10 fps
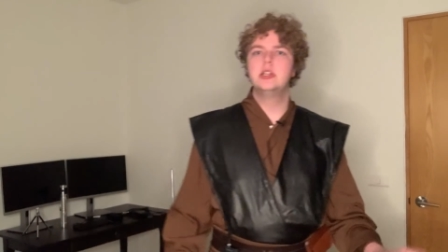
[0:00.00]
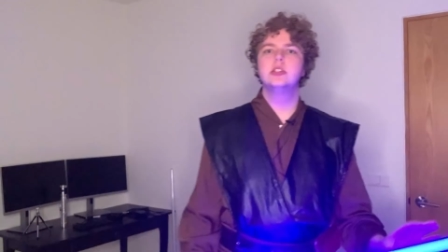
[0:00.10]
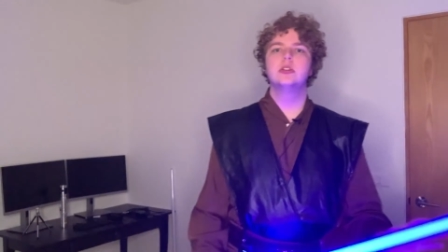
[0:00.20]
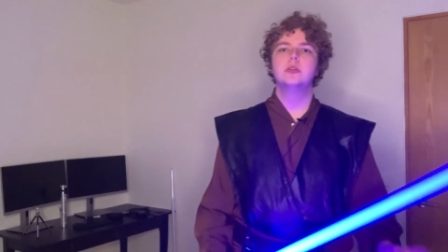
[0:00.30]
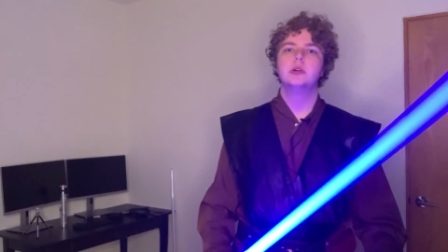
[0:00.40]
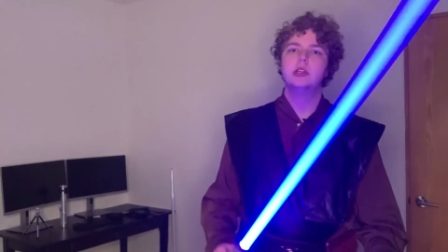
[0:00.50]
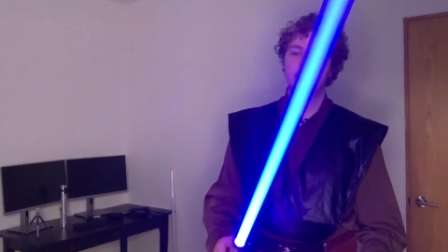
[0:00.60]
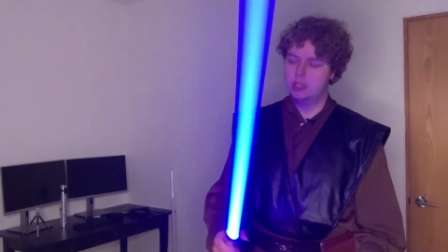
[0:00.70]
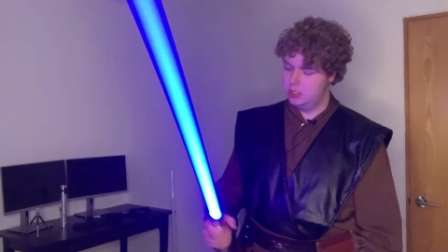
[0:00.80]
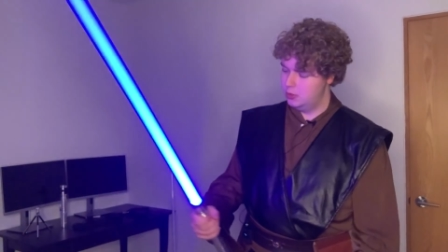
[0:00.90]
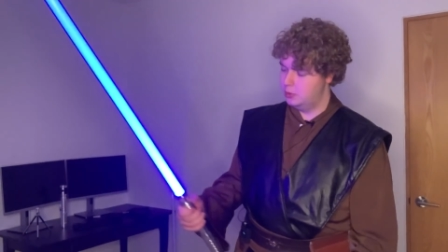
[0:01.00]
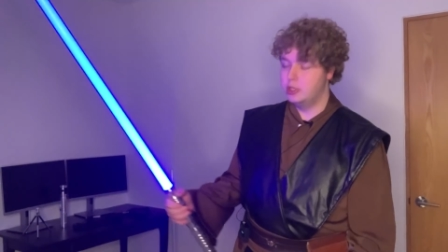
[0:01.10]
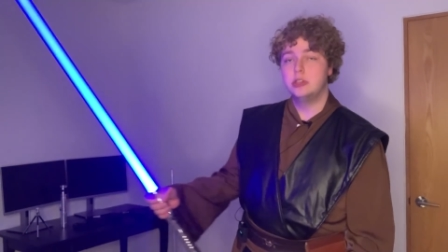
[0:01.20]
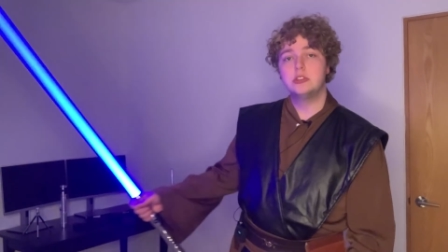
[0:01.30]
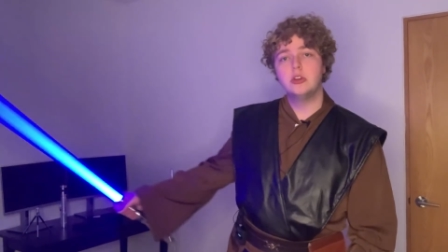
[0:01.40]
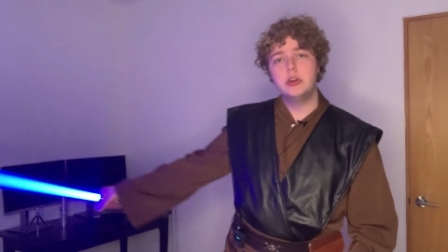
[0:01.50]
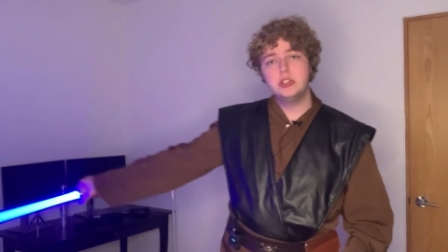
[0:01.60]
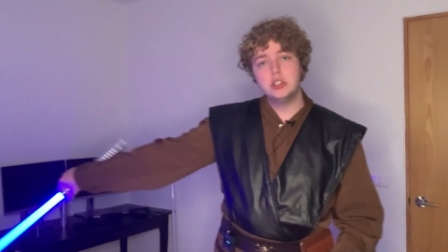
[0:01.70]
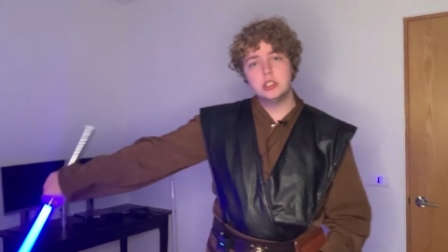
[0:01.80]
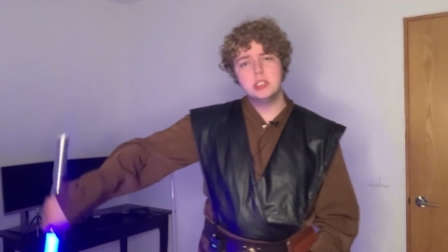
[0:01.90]
So when you get
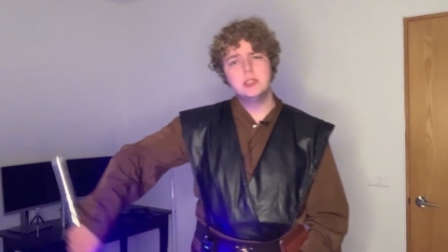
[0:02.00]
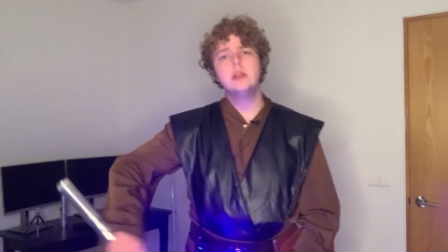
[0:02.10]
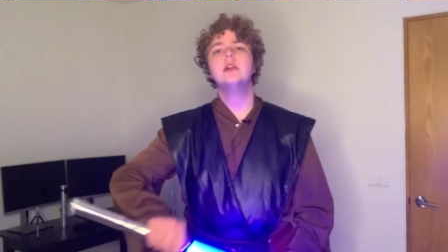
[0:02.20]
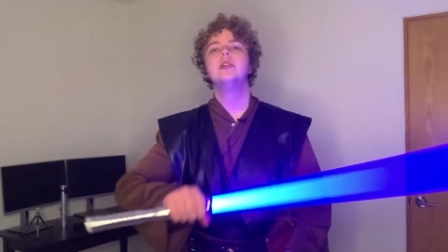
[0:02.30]
started, just